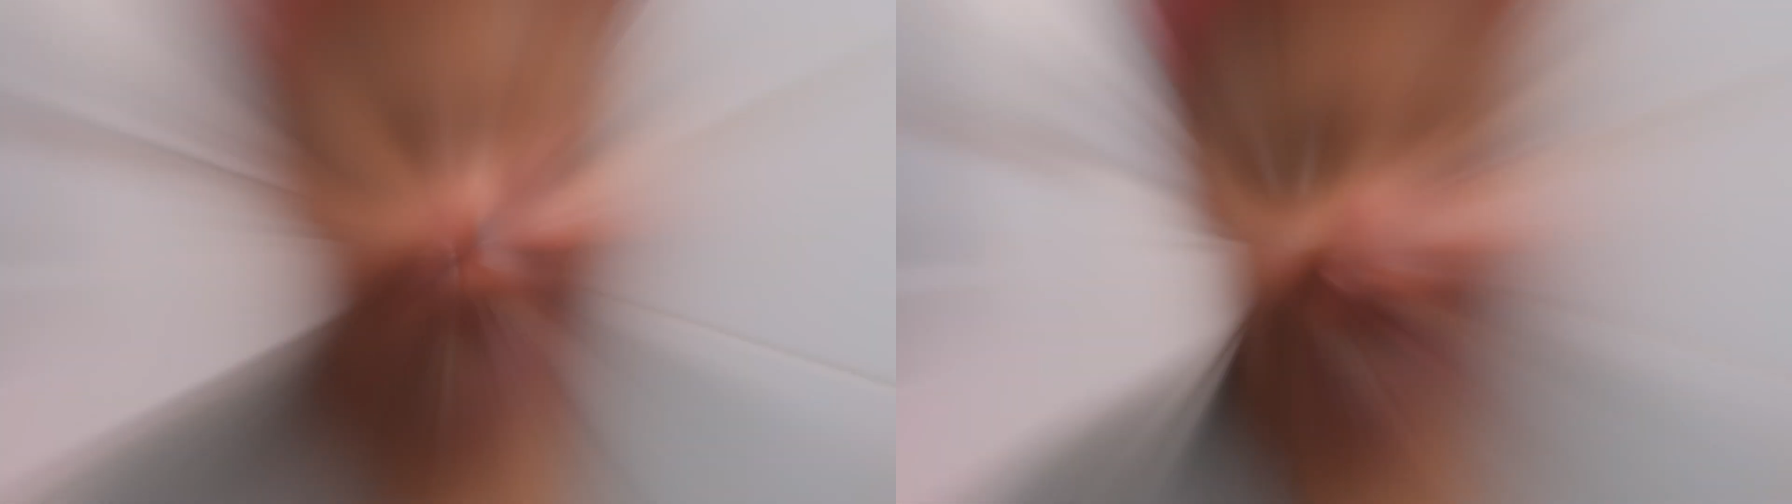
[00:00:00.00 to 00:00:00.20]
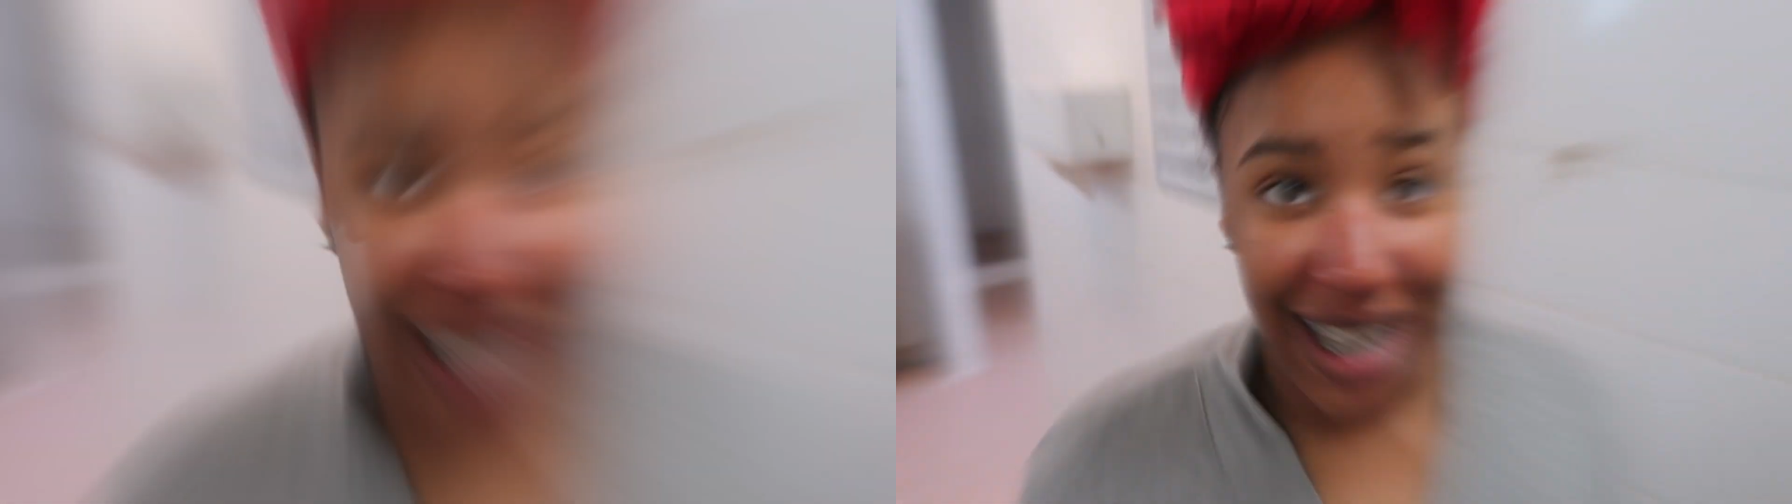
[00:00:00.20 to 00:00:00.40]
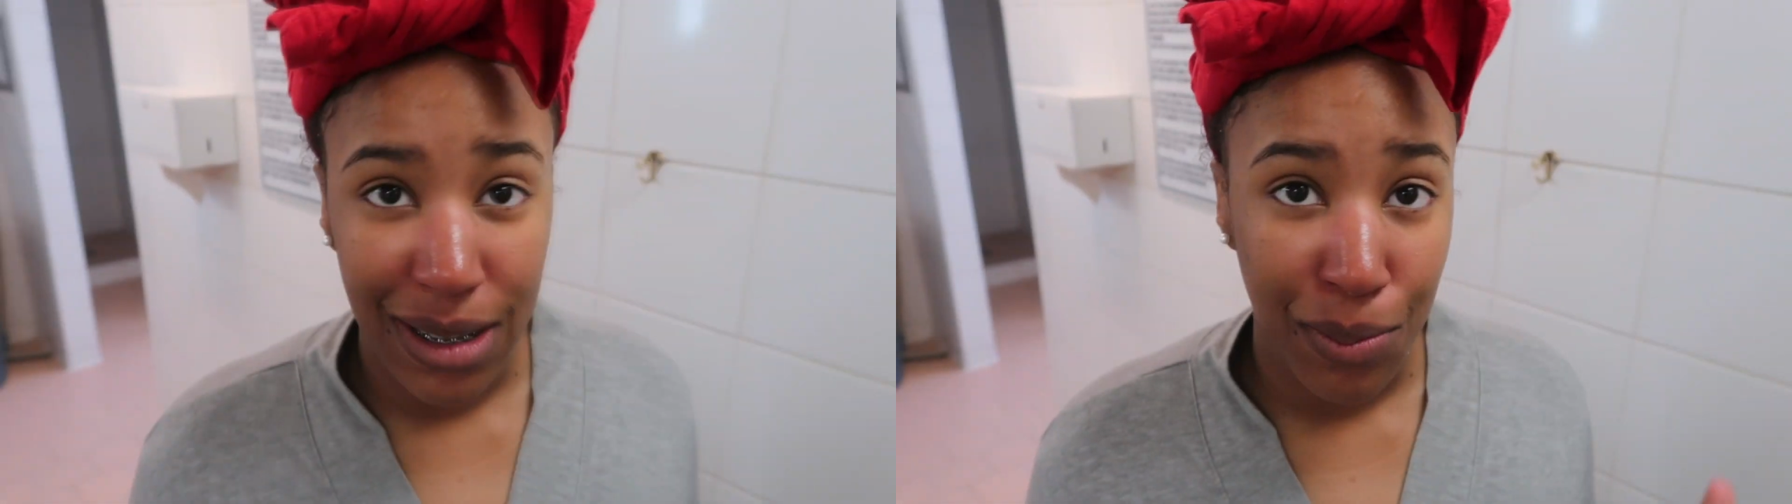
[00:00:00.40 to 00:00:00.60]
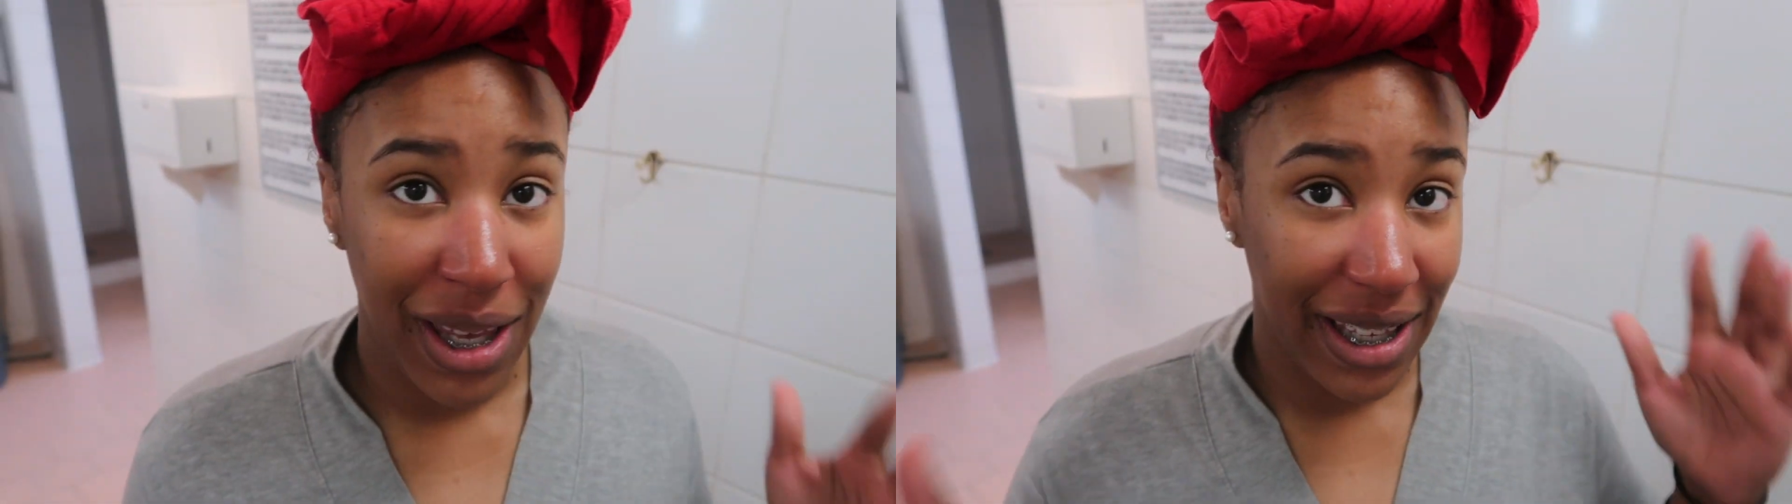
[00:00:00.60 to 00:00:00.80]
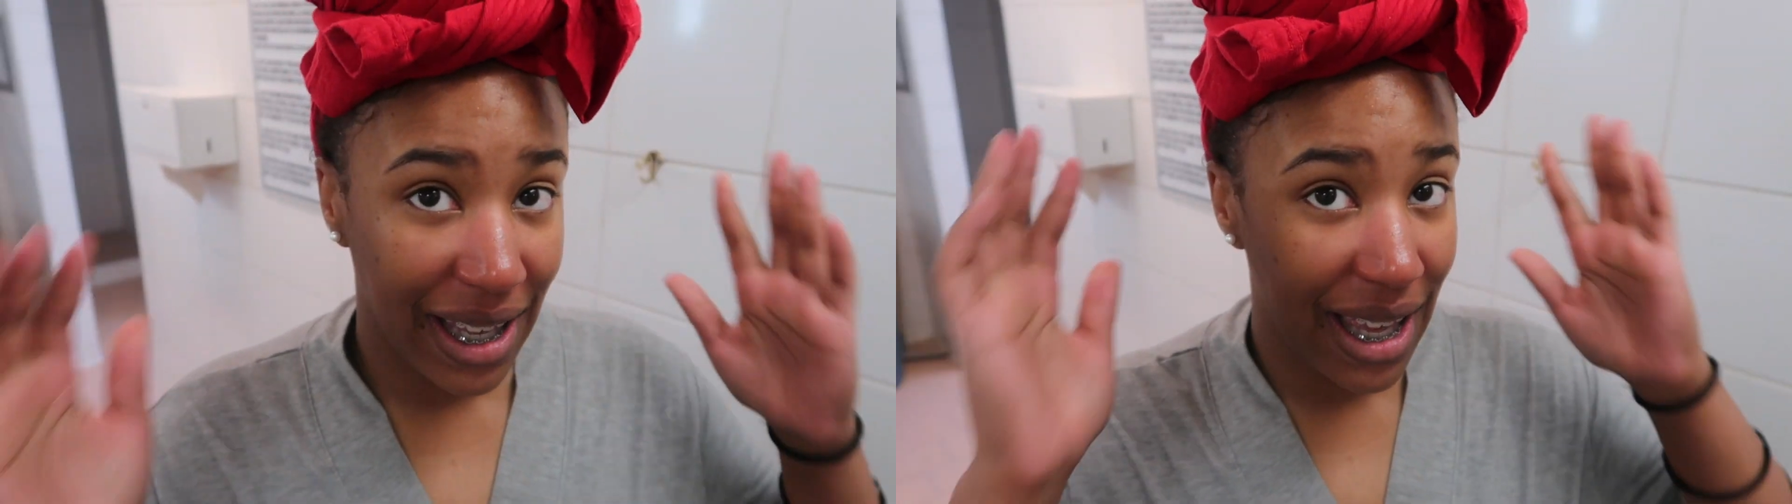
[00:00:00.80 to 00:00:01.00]
I decided to
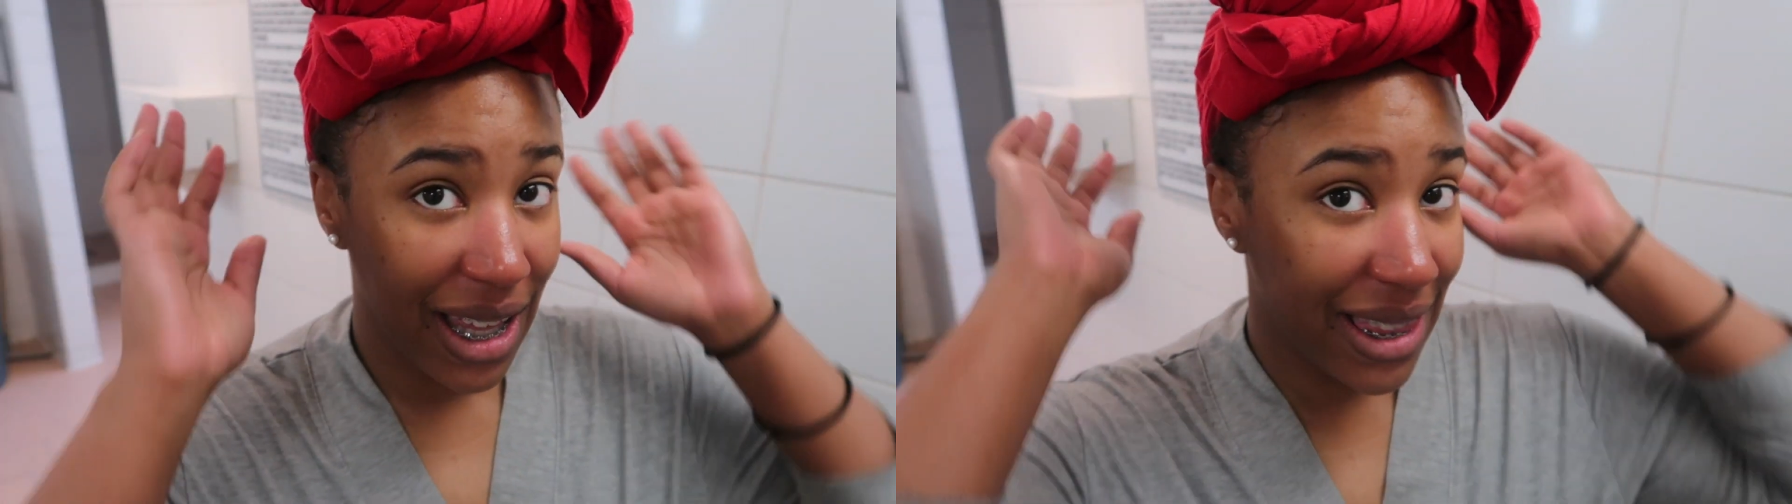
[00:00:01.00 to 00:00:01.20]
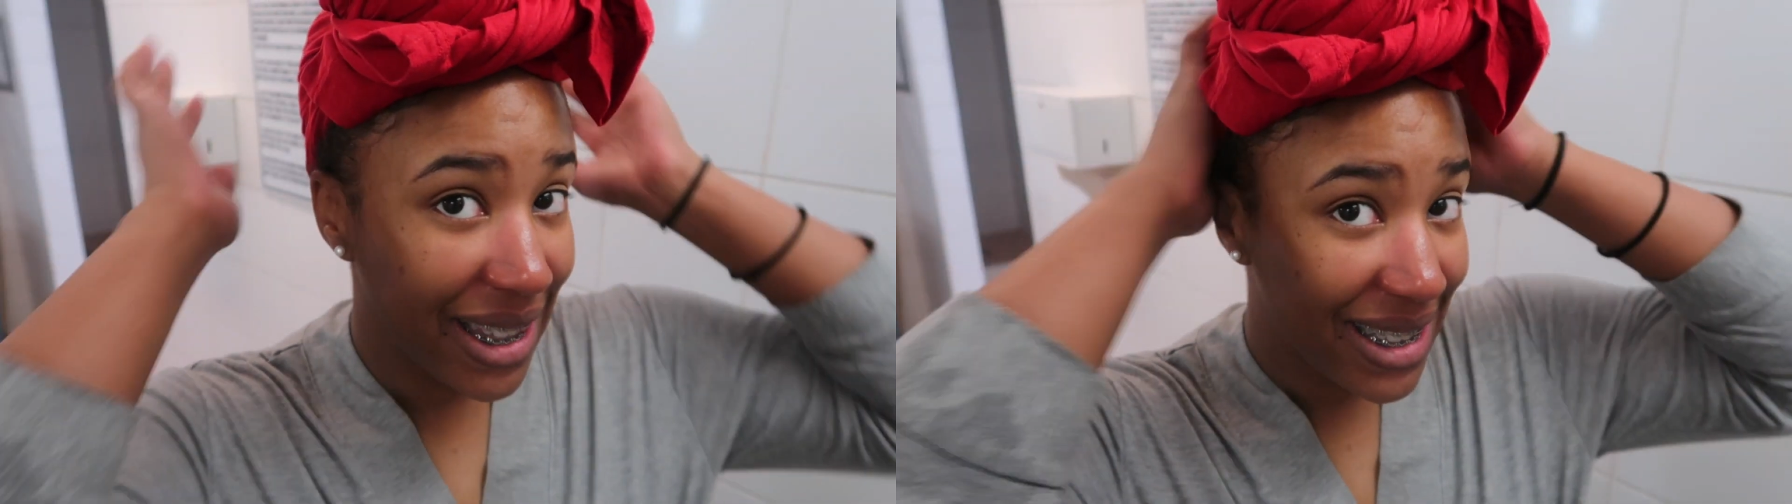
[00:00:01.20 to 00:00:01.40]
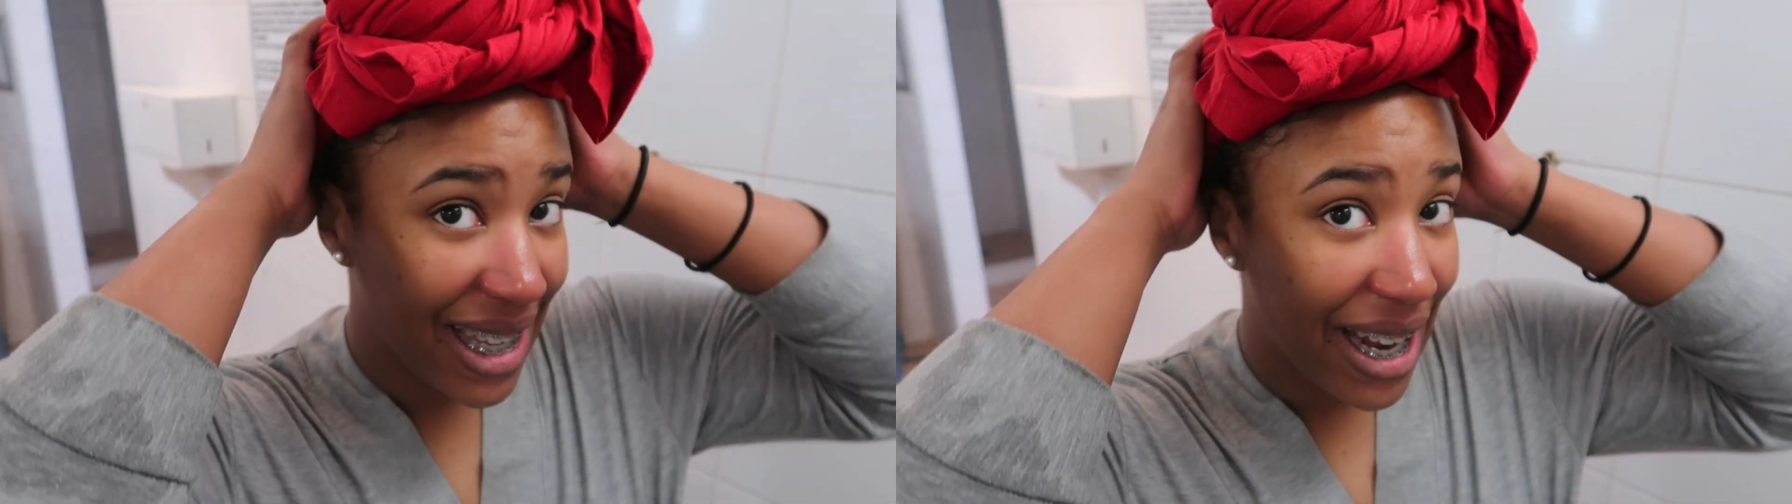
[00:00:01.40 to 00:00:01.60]
make this